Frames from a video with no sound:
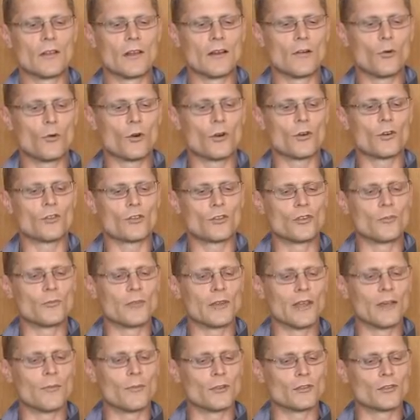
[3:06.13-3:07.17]
in order to
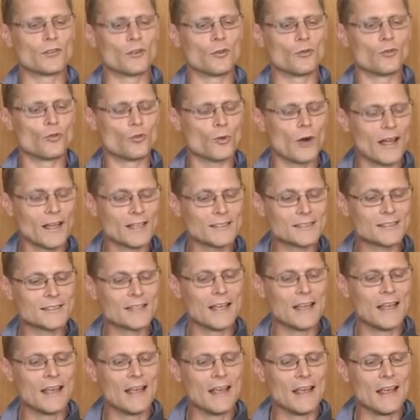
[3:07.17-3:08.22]
be able to address
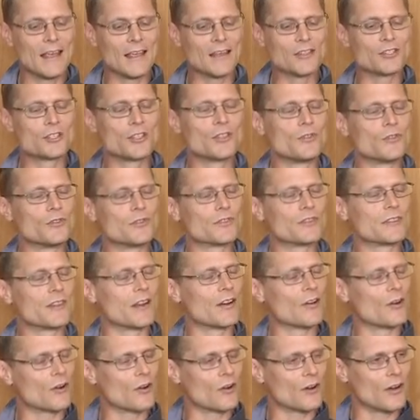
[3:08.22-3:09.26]
issues
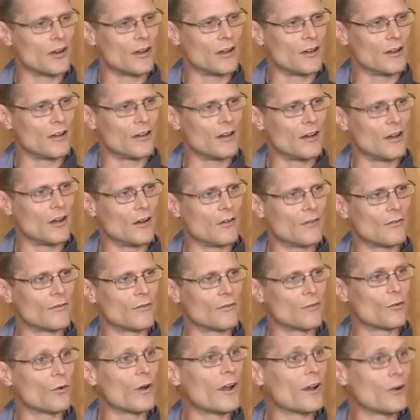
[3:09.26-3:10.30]
that are
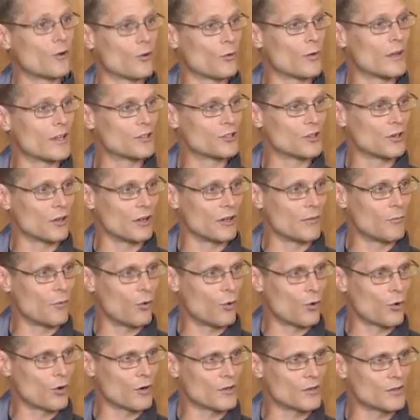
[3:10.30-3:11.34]
of greater regional
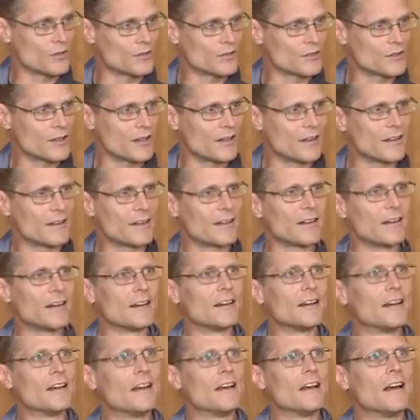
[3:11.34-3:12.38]
importance, and
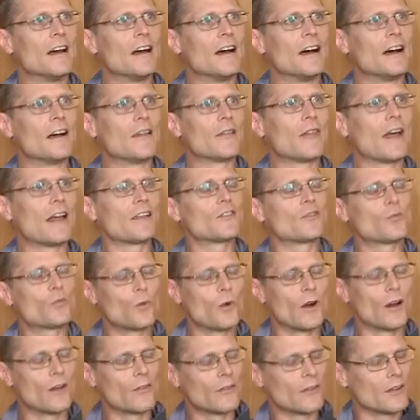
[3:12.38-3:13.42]
that's
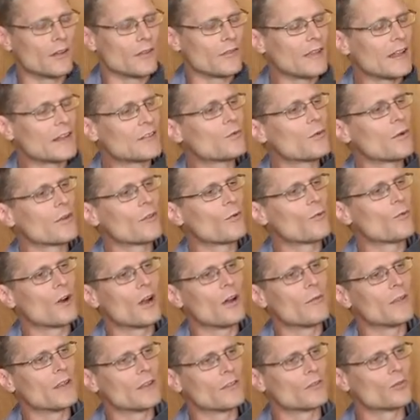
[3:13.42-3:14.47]
where the
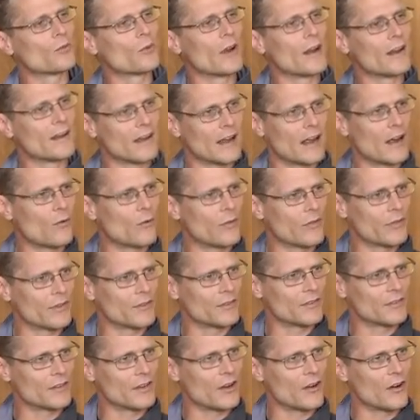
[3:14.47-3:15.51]
rub is right now with the
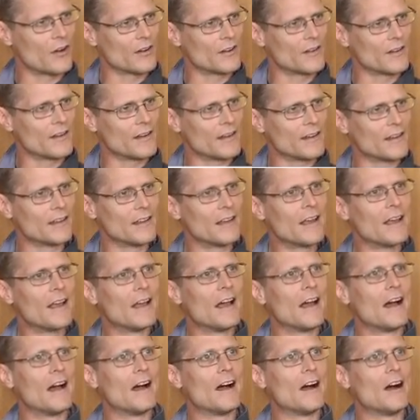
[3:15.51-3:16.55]
CRD.
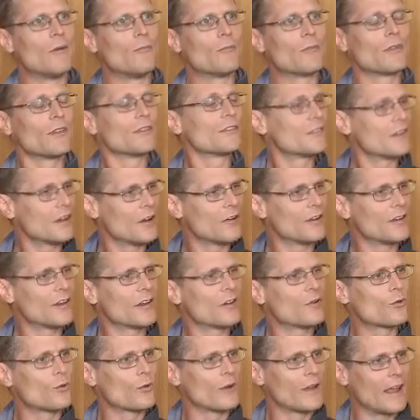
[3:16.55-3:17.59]
The CRD
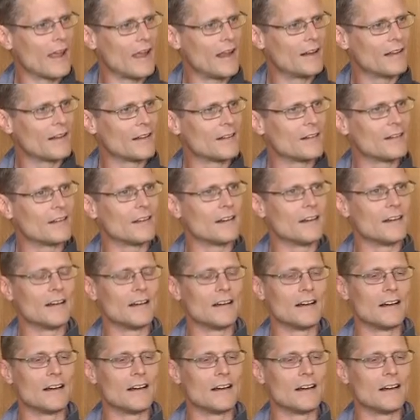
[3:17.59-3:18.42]
created